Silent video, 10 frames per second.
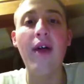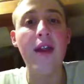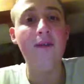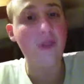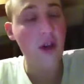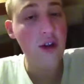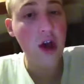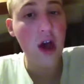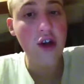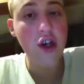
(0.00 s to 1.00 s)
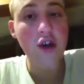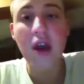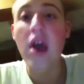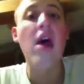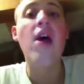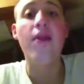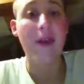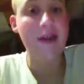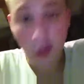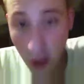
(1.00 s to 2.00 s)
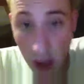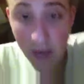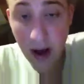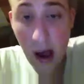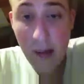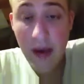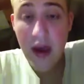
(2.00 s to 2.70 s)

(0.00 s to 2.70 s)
And if there's a gun shooting, they'll hype it up.